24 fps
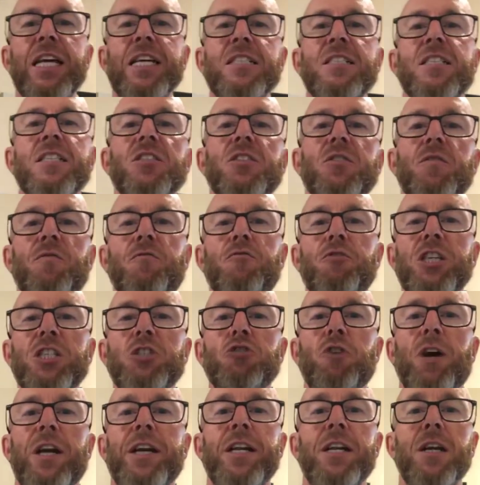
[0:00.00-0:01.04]
over the last
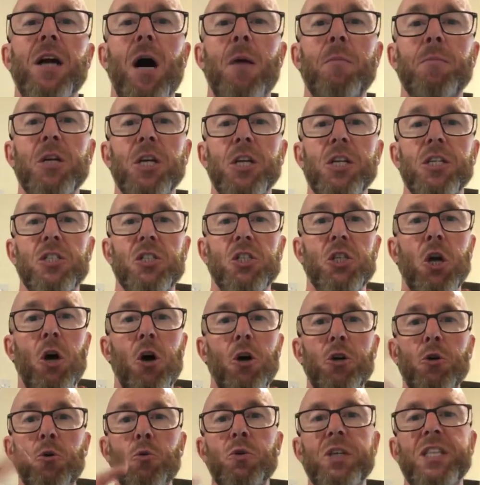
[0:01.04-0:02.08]
3 weeks.
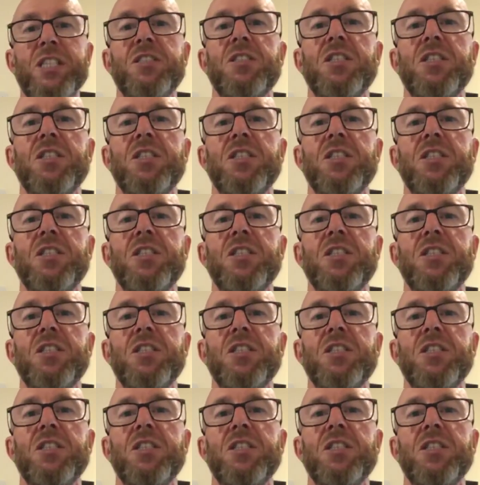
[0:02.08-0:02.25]
Next